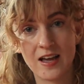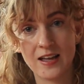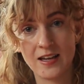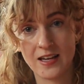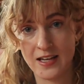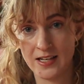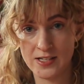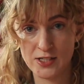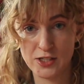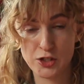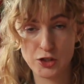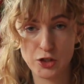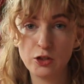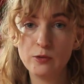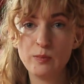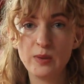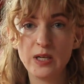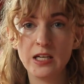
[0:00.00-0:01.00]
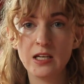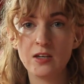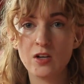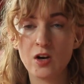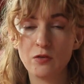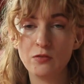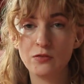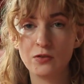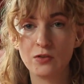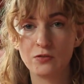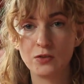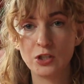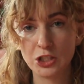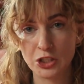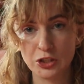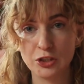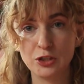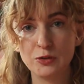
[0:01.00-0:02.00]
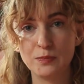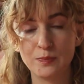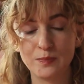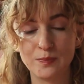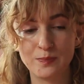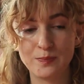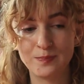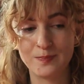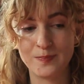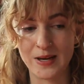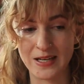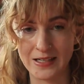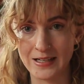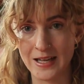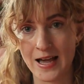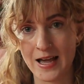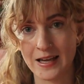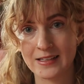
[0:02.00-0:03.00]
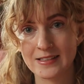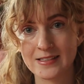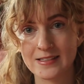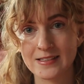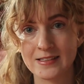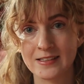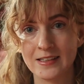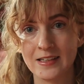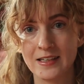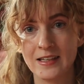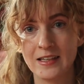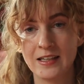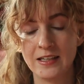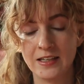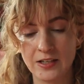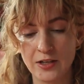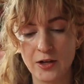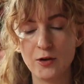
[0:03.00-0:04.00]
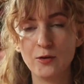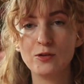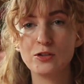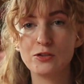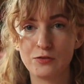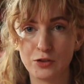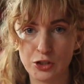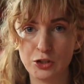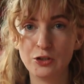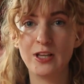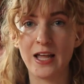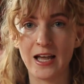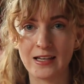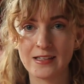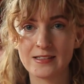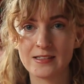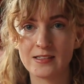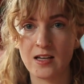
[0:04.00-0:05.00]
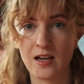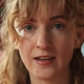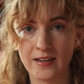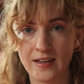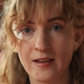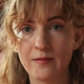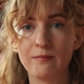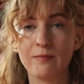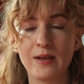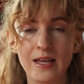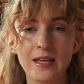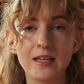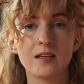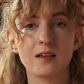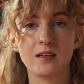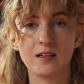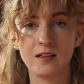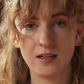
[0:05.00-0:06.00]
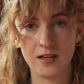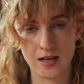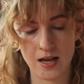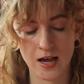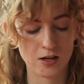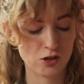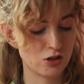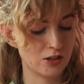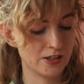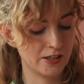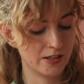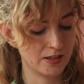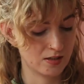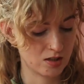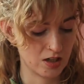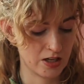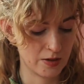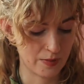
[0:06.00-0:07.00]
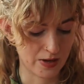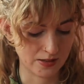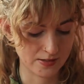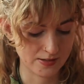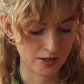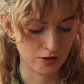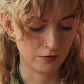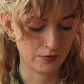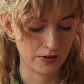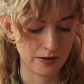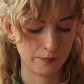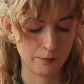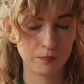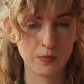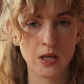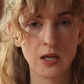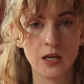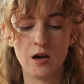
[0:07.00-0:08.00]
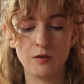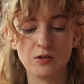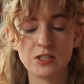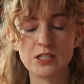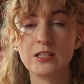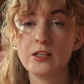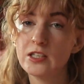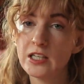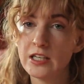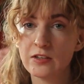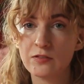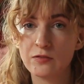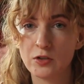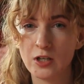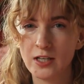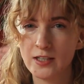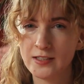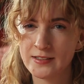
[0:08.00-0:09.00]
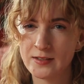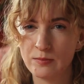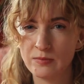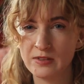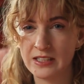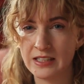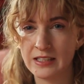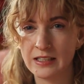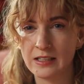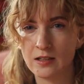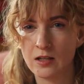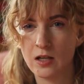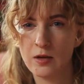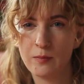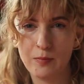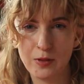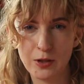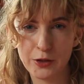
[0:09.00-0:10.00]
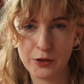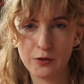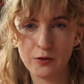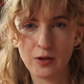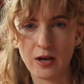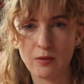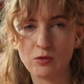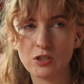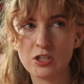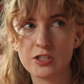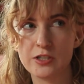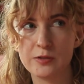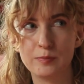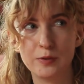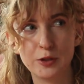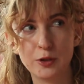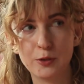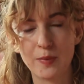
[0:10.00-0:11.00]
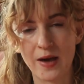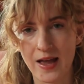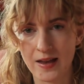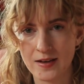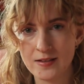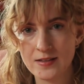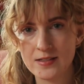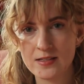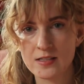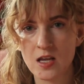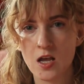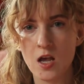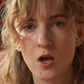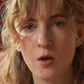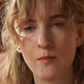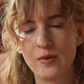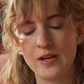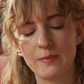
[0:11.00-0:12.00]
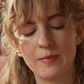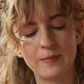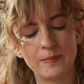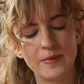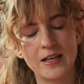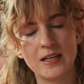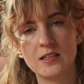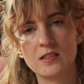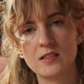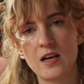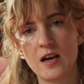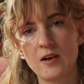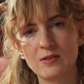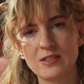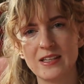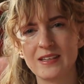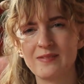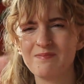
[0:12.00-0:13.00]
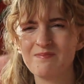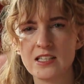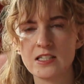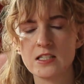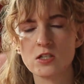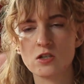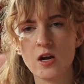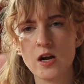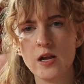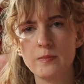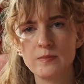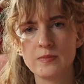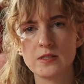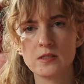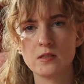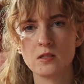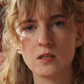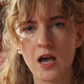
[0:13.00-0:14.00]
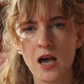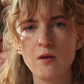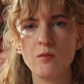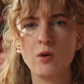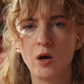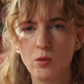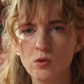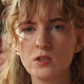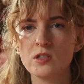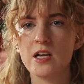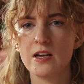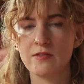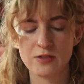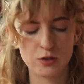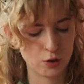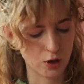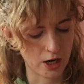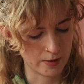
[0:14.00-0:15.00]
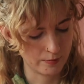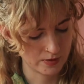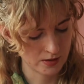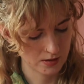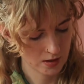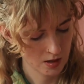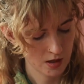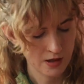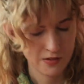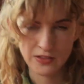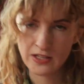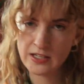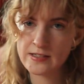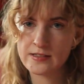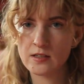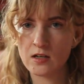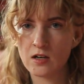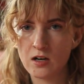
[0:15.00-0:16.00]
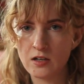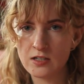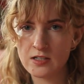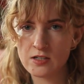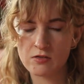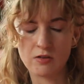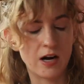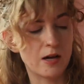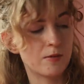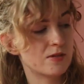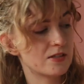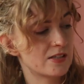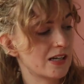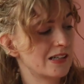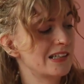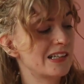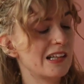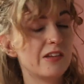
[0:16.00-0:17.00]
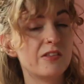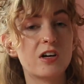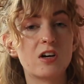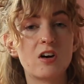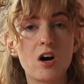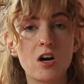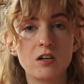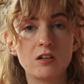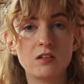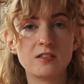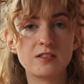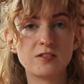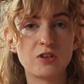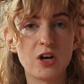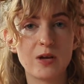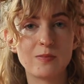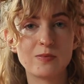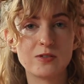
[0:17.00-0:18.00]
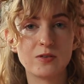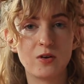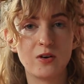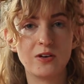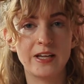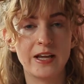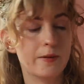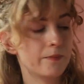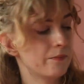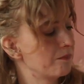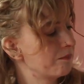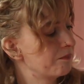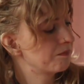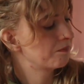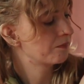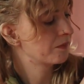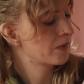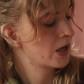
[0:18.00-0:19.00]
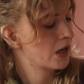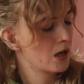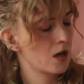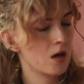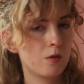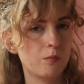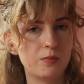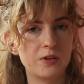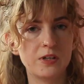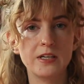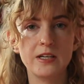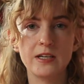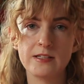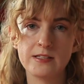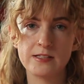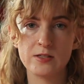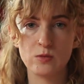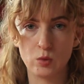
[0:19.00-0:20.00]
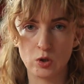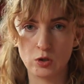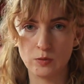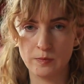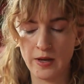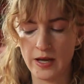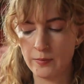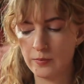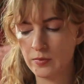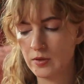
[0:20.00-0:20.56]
It should be enough for two bed legs. For two legs. I can make actually entire pants out of it. I was looking for something blue. I wanted the blue pants, but in my mind I was like, stripes. I want to have stripes. These aren't stripes. Technically there are stripes on it, but it's the world map.